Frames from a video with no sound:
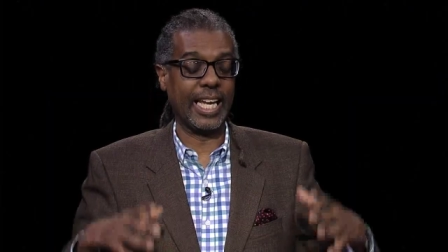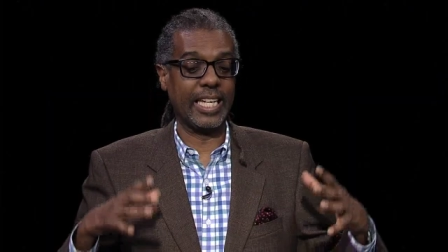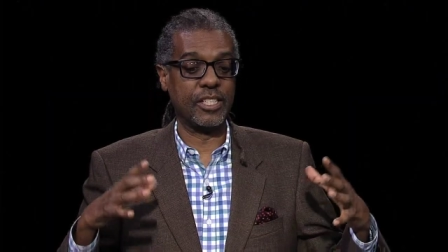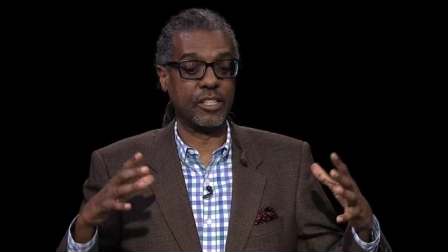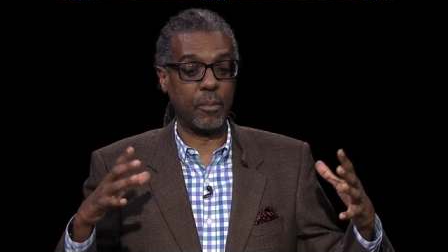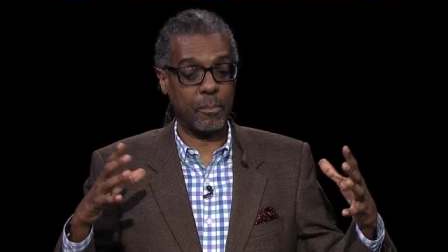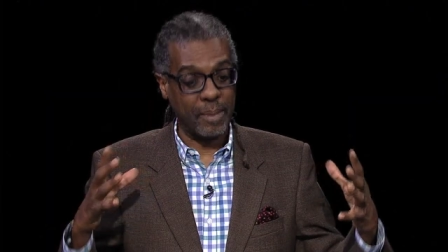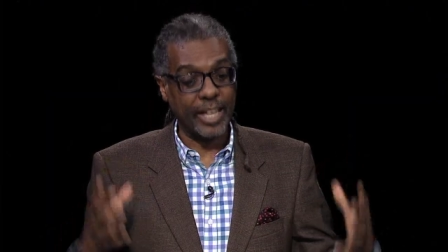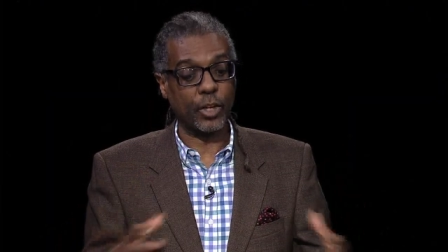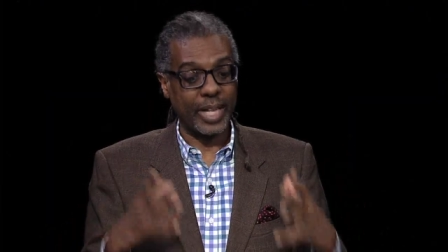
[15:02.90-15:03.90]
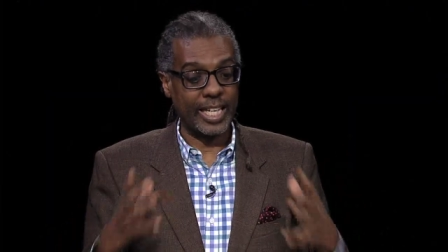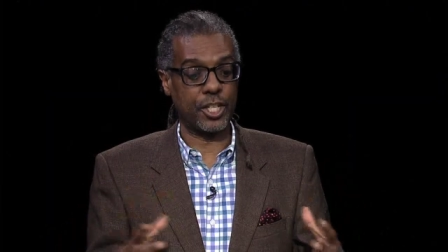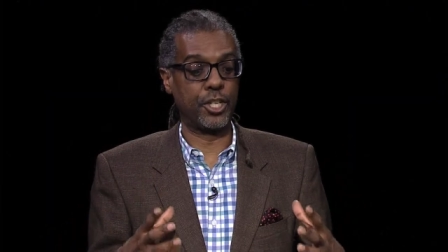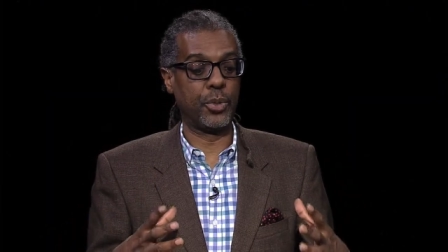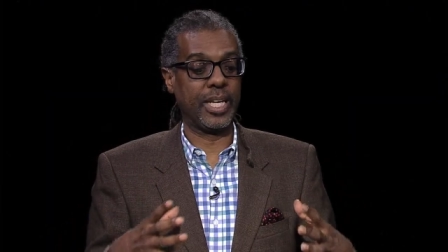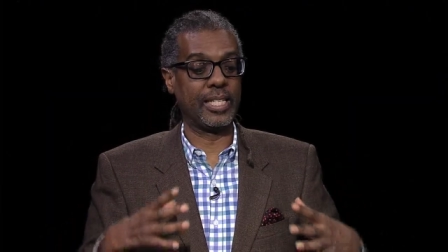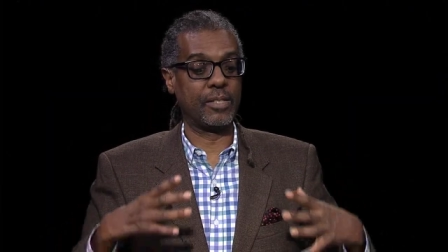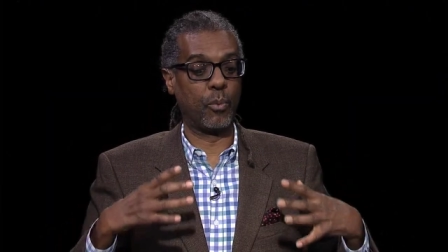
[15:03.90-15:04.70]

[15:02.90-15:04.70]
is the bigger issue is